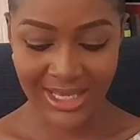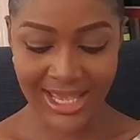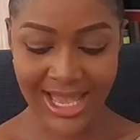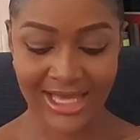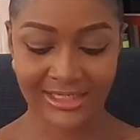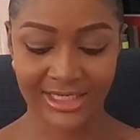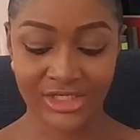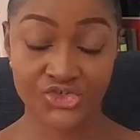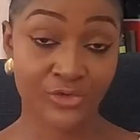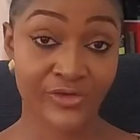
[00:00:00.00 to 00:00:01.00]
an
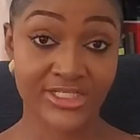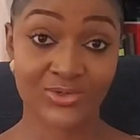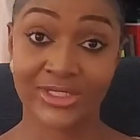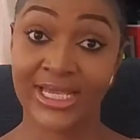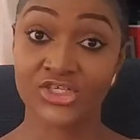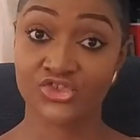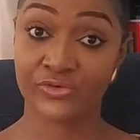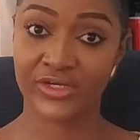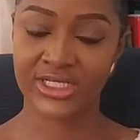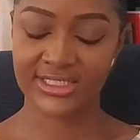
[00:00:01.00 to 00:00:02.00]
introvert or an
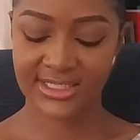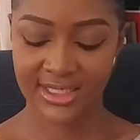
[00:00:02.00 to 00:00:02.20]
extrovert?